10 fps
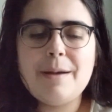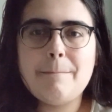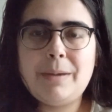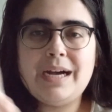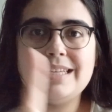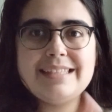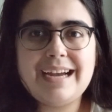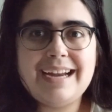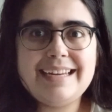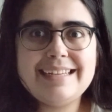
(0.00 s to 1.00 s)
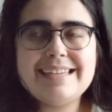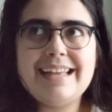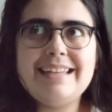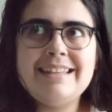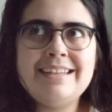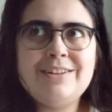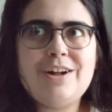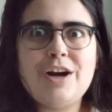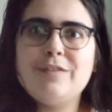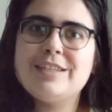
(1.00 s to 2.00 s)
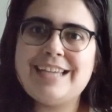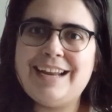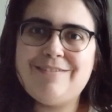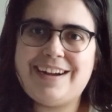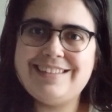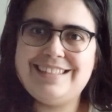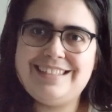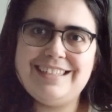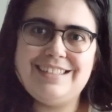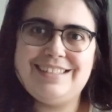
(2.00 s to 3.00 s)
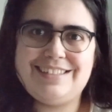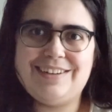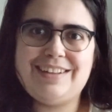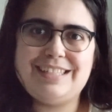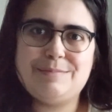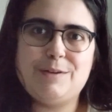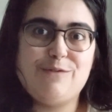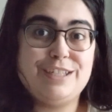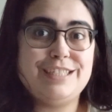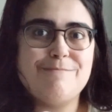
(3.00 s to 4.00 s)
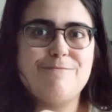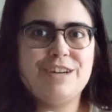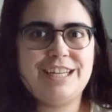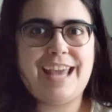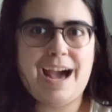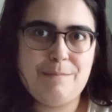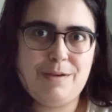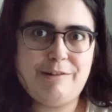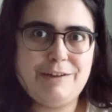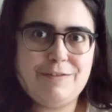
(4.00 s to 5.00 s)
But I did a little over 10,000 stitches total this month, which I'm really happy with.